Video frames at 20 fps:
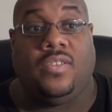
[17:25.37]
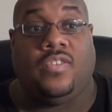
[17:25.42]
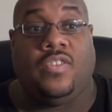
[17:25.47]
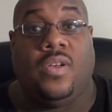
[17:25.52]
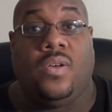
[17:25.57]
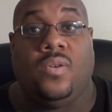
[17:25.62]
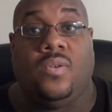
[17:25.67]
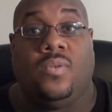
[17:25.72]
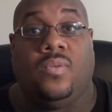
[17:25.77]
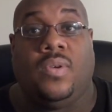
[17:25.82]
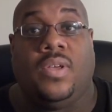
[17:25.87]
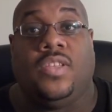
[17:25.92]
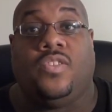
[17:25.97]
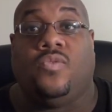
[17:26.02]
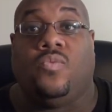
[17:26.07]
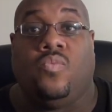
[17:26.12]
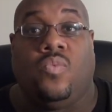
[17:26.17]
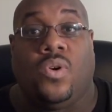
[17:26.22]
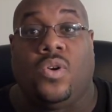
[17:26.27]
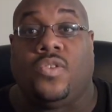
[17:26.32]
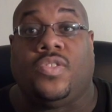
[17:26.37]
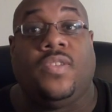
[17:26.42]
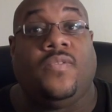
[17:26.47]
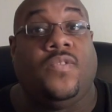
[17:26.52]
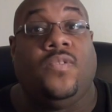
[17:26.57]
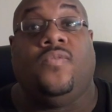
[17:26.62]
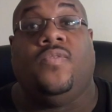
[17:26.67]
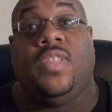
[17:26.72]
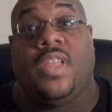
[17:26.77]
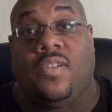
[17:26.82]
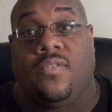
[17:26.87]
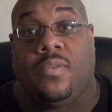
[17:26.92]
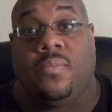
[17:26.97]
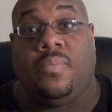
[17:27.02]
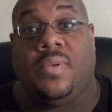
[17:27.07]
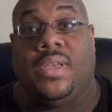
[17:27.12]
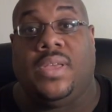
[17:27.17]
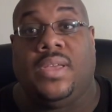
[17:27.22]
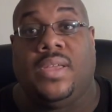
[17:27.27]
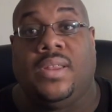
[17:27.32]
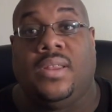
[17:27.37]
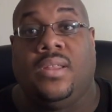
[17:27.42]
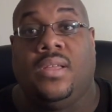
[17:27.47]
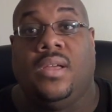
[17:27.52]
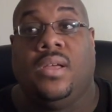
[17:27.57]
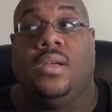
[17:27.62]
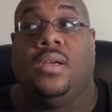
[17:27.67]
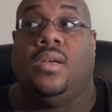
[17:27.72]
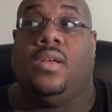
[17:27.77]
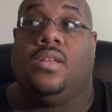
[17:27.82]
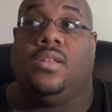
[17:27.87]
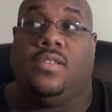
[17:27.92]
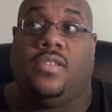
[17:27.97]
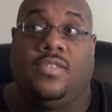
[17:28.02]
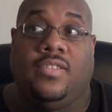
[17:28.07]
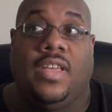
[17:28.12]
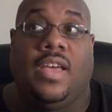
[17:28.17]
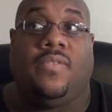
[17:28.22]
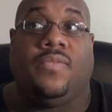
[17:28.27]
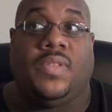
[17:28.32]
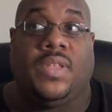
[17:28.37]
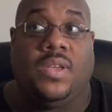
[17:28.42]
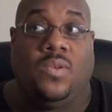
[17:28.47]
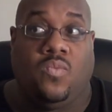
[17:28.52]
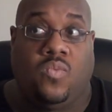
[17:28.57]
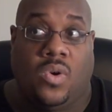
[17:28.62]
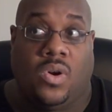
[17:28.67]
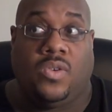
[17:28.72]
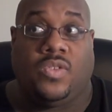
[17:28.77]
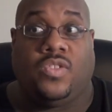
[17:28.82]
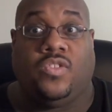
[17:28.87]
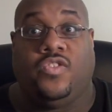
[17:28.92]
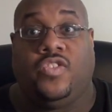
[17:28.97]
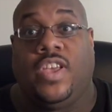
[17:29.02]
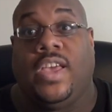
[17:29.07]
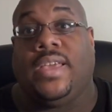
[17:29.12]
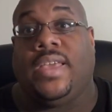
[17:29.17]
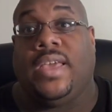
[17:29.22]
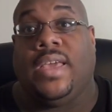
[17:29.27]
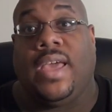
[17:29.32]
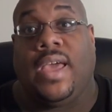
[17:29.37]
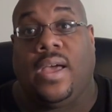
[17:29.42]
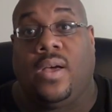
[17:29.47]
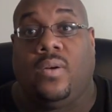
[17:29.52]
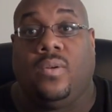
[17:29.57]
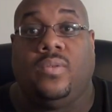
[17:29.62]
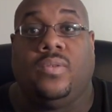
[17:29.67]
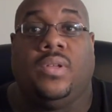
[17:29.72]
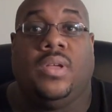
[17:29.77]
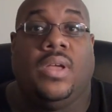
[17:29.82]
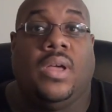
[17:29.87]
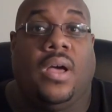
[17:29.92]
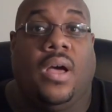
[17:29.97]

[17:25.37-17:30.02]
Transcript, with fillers: So it's worth, if you've never been, it's definitely worth checking out.